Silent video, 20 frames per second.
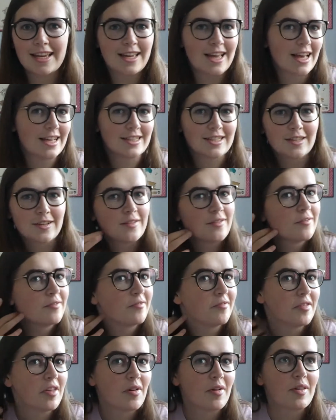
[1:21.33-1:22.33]
as a
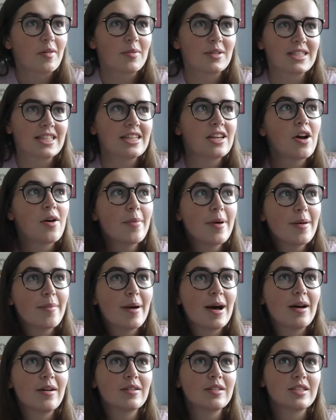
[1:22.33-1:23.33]
viewer that wants to know a bit
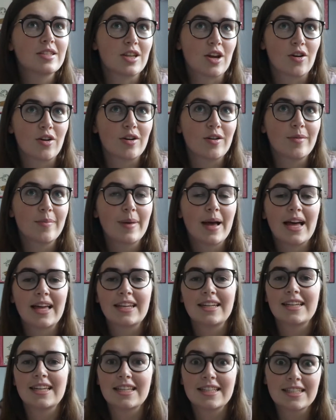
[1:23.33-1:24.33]
about Durham
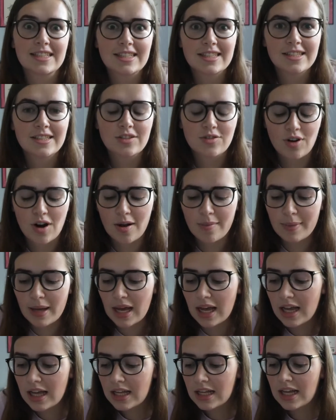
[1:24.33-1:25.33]
and its drama.